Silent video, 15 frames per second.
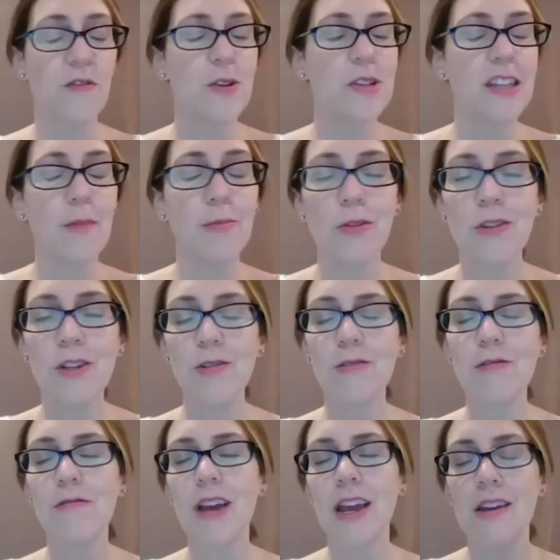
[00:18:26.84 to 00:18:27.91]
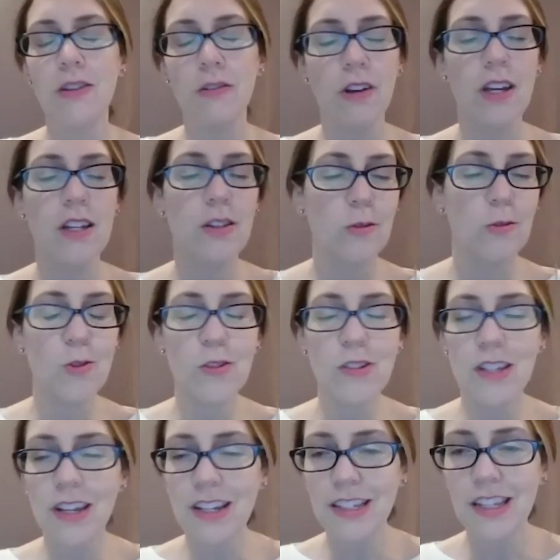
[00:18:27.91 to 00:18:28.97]
if you slept through your 8th grade social
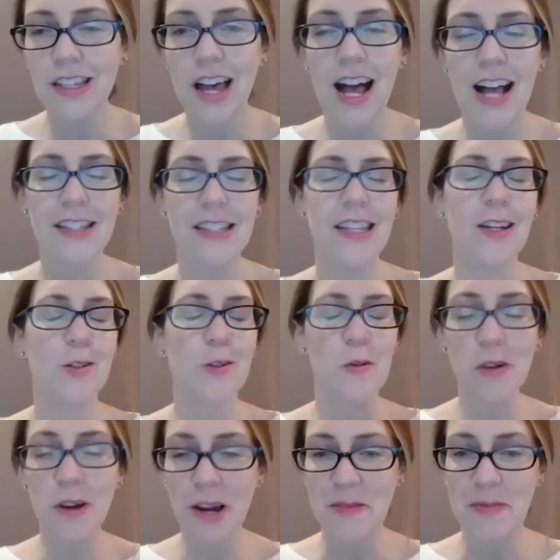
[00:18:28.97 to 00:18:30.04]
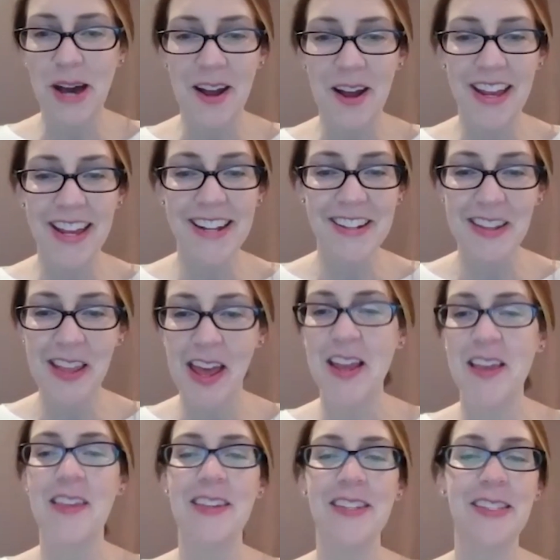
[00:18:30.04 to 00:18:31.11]
studies class, don't worry about it.
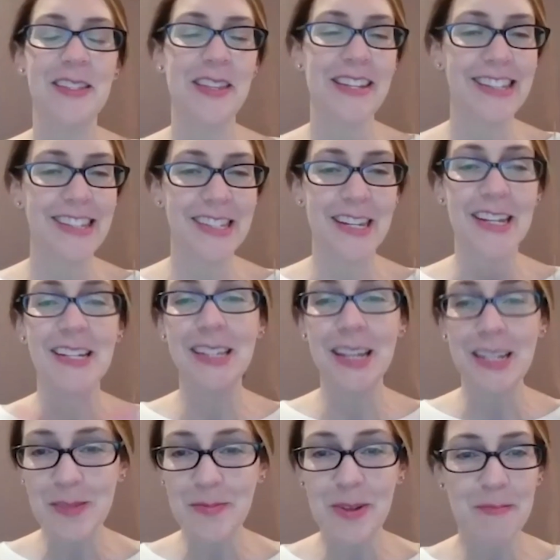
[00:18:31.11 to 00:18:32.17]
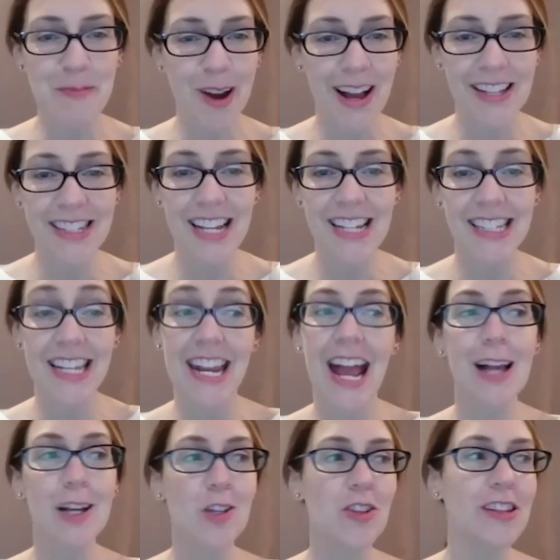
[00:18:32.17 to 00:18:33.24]
This is an accessible process. And
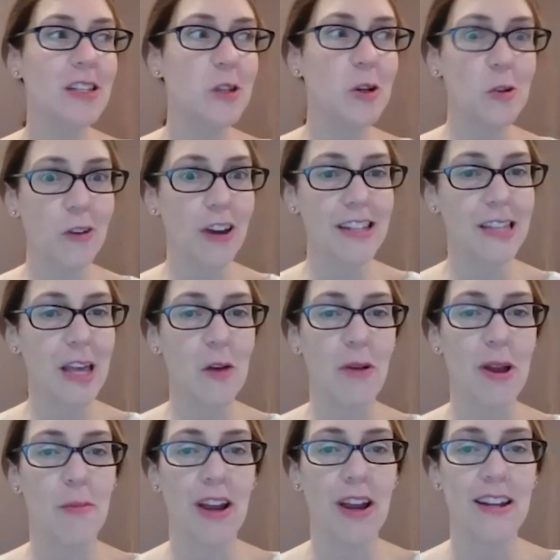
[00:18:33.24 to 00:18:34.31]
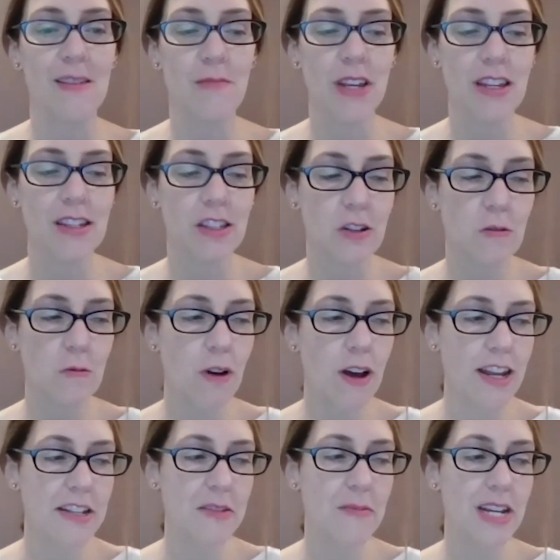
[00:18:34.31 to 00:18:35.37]
actually that's a great segue, Brandon, because you
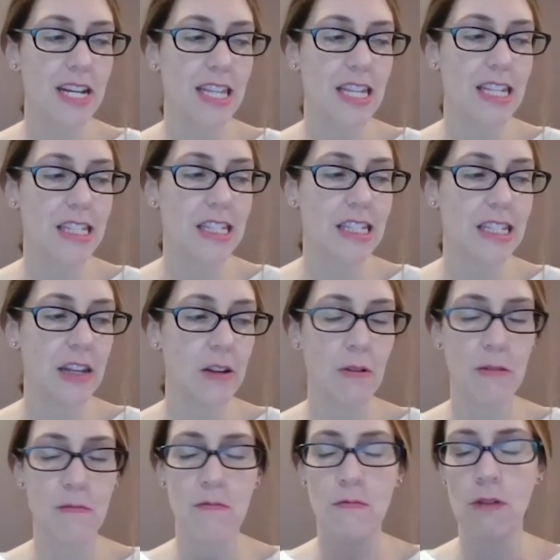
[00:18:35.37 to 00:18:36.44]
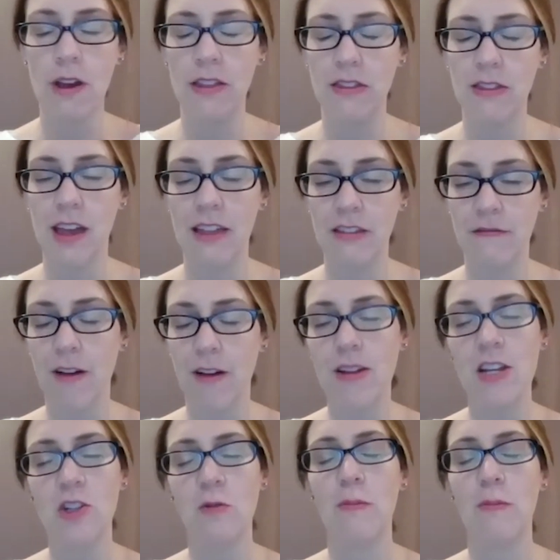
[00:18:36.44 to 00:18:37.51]
wanted to make this, and at the
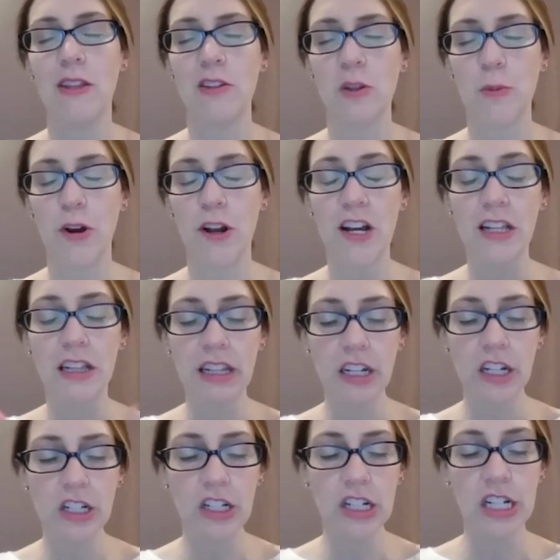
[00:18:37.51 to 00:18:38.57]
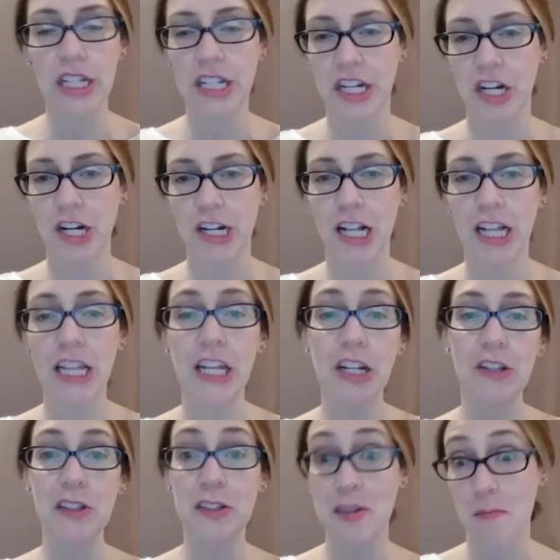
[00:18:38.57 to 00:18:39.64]
foundation, we made this a little clearer, a
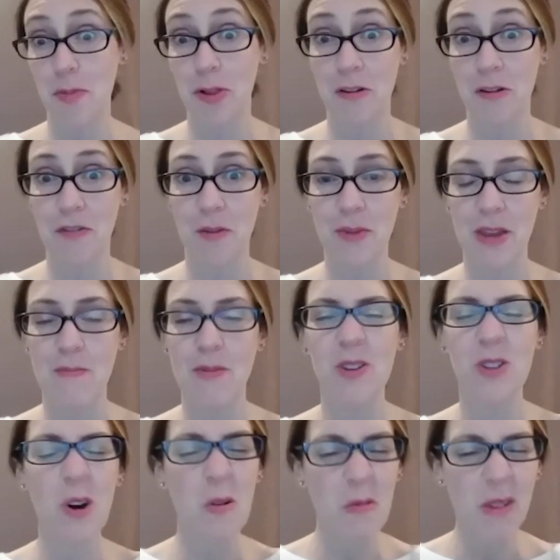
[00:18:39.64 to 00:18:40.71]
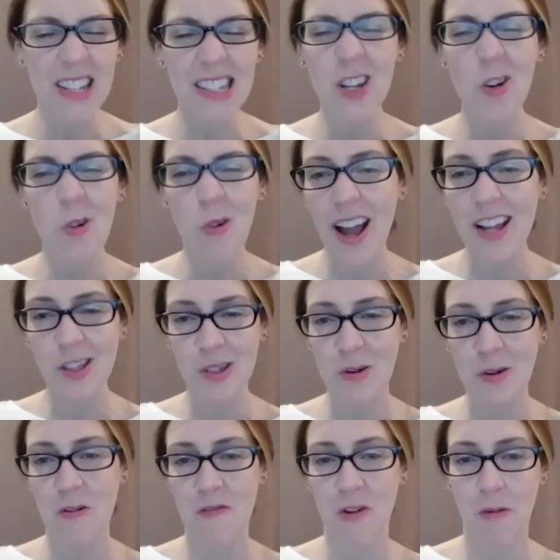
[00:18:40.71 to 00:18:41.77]
little simpler for people. So it wasn't quite
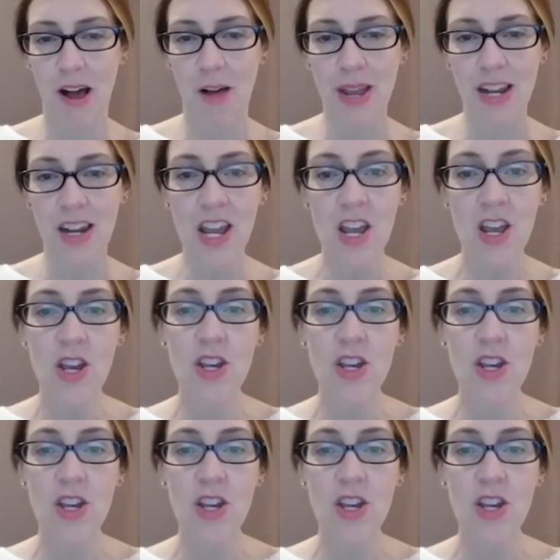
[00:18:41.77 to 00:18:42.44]
so overwhelming.